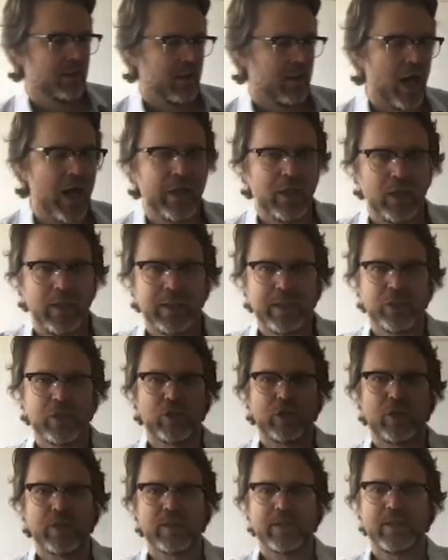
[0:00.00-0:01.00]

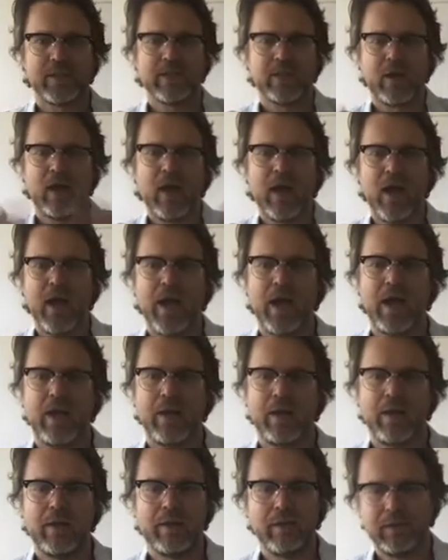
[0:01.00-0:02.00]
unleashed this
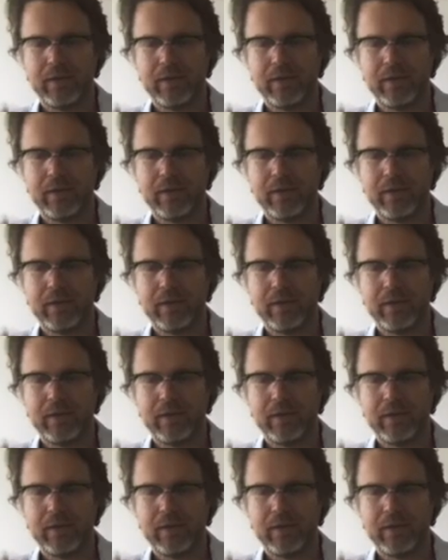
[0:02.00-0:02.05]
entire